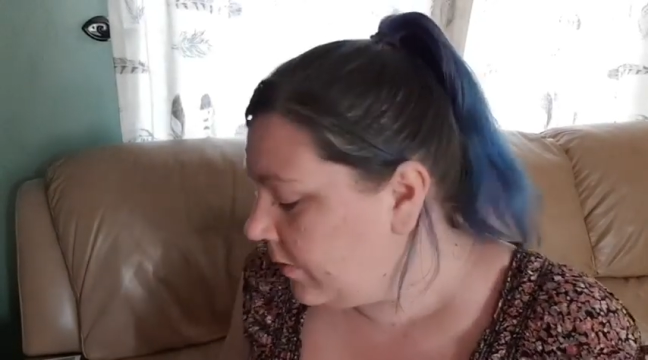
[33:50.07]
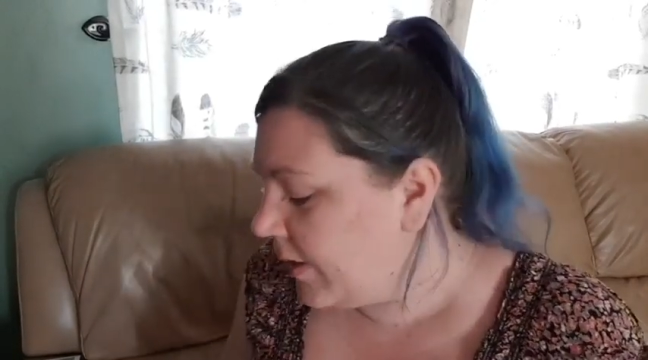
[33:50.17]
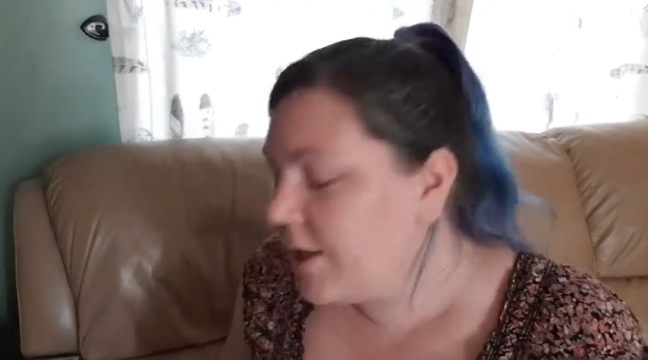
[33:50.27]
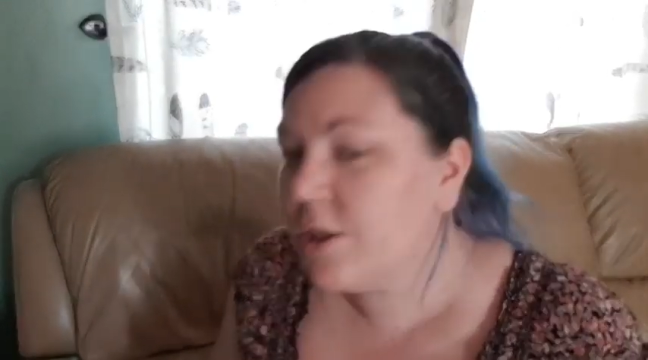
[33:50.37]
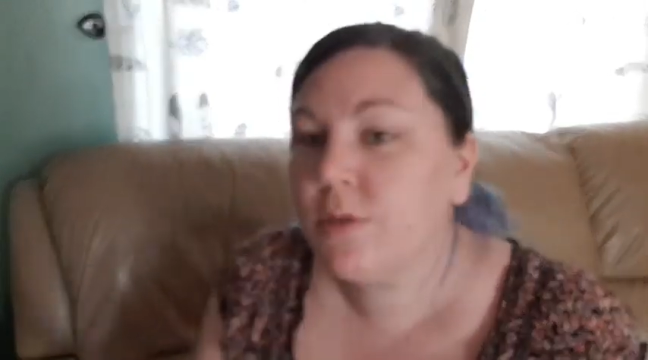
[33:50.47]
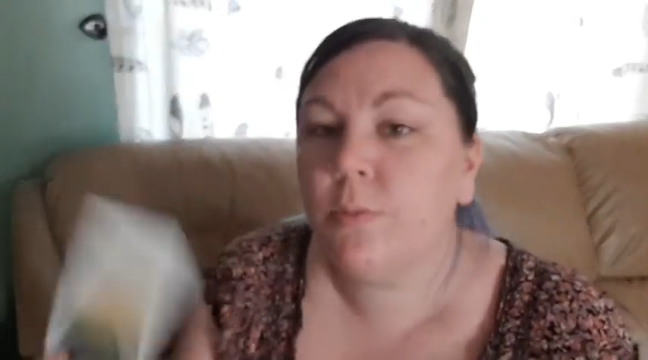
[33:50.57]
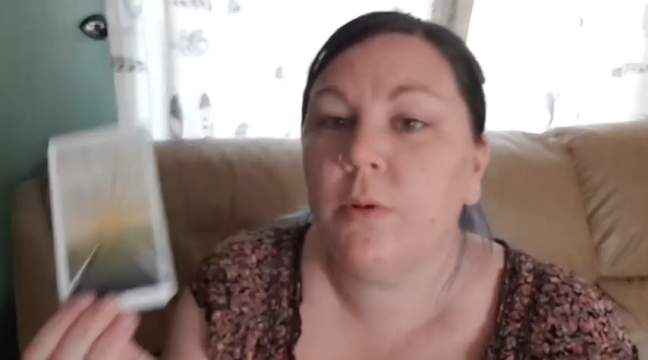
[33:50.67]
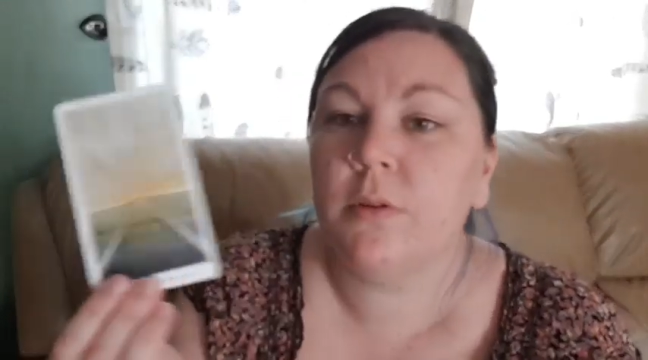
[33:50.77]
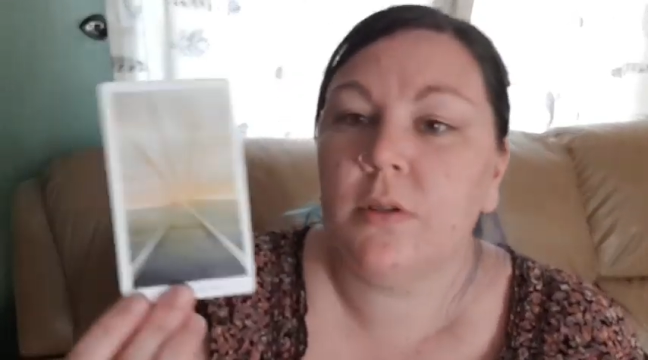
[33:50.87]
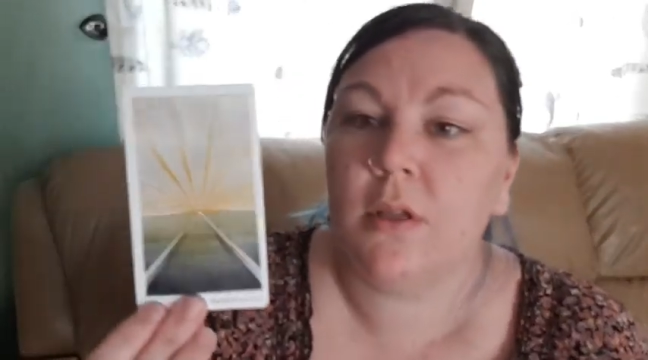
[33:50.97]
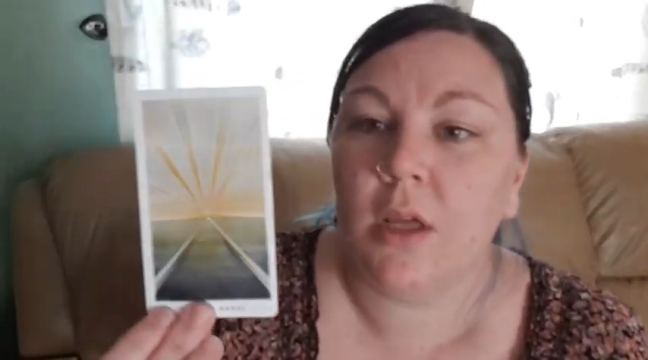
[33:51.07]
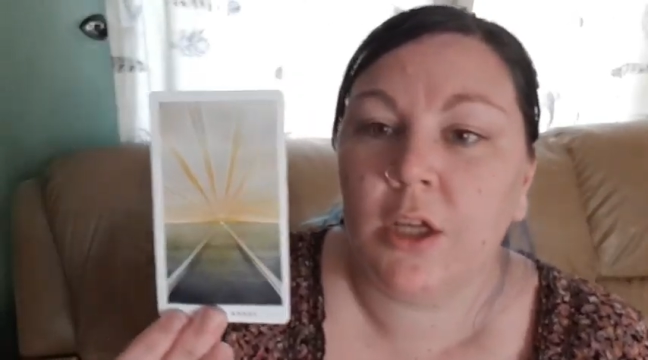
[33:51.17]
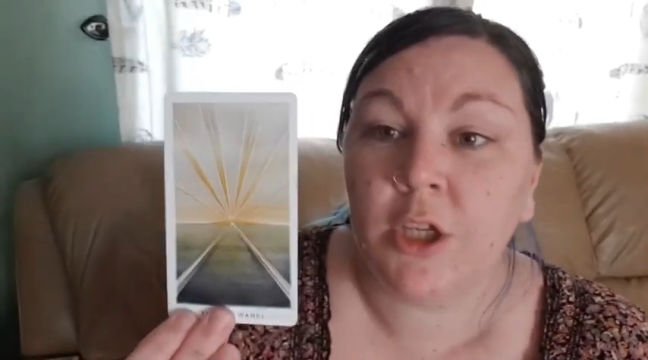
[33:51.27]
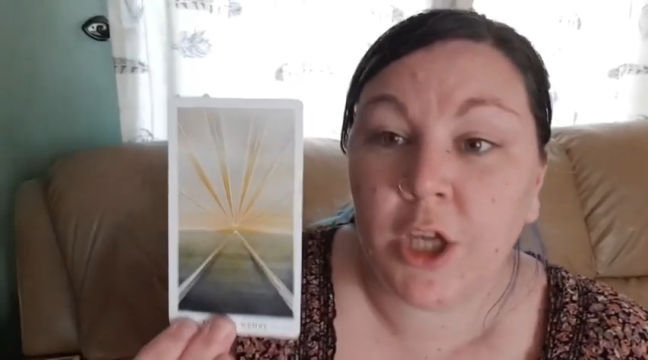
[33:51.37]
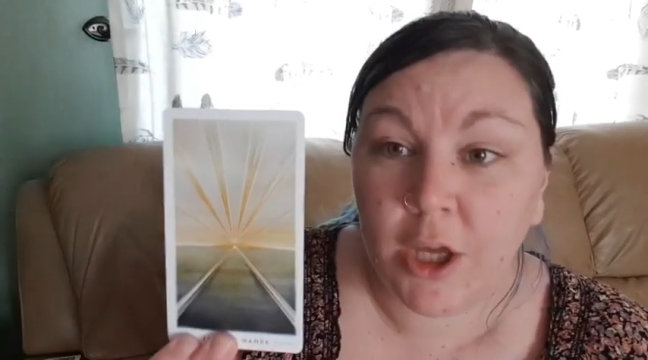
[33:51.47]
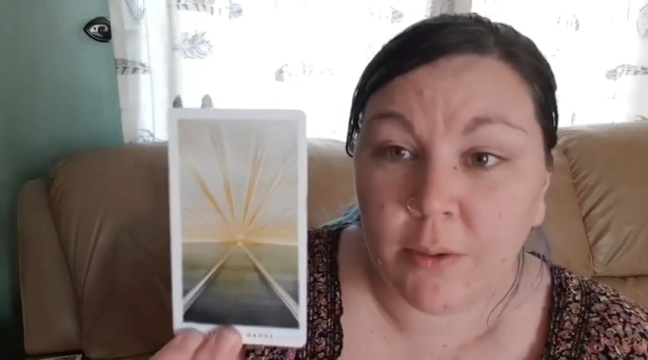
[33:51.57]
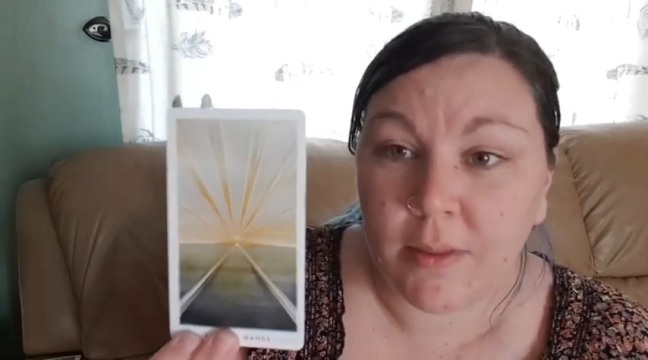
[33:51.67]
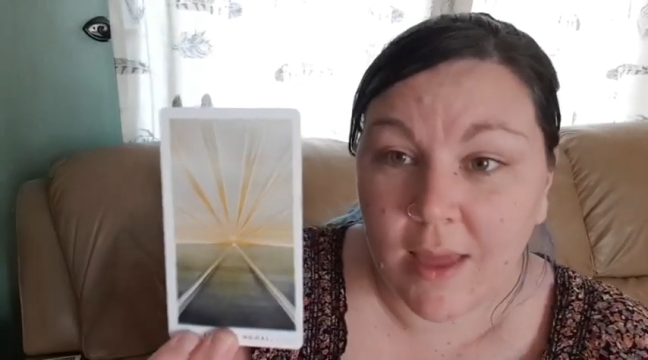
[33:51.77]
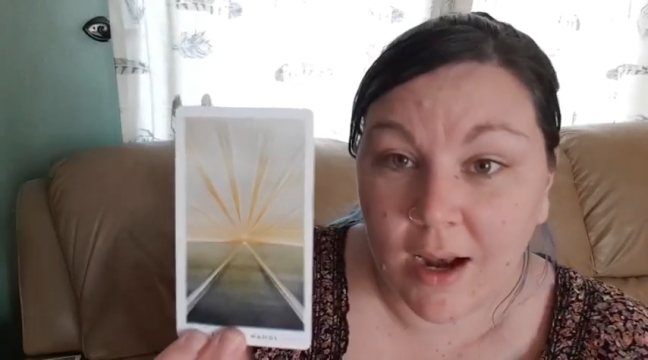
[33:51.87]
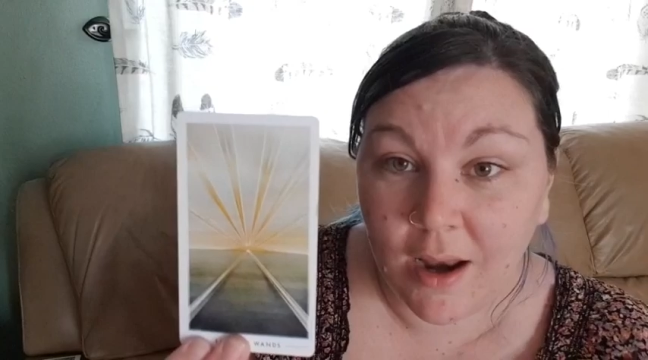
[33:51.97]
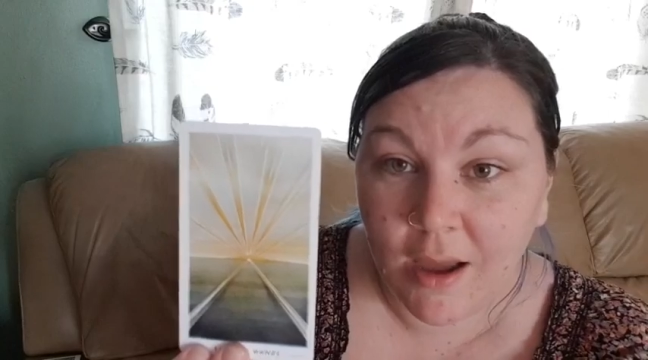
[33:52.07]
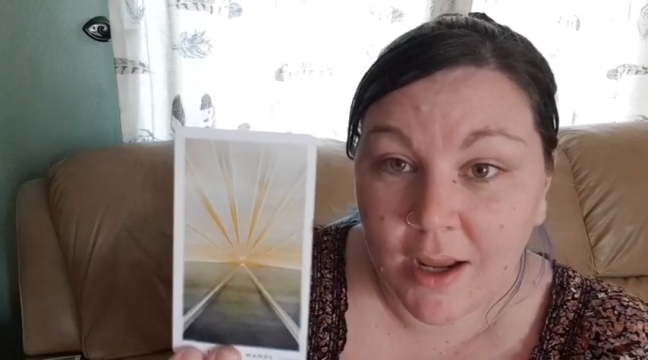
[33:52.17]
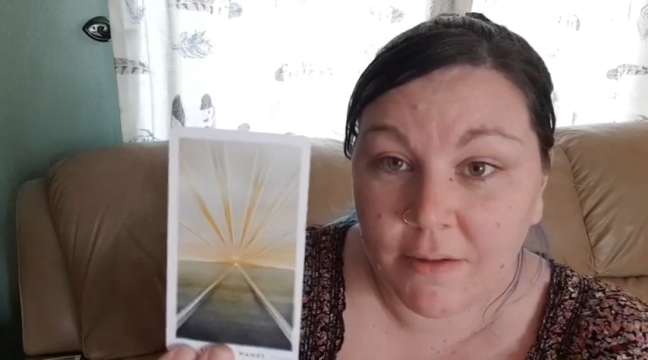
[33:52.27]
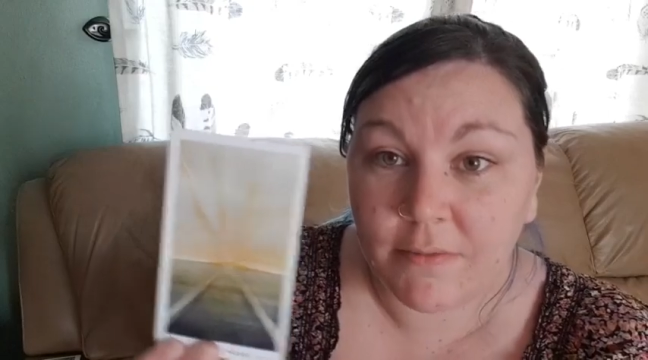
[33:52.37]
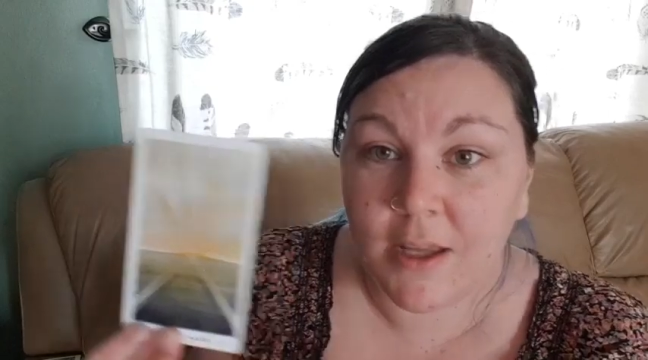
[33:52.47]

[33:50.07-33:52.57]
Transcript: They just want you in their life.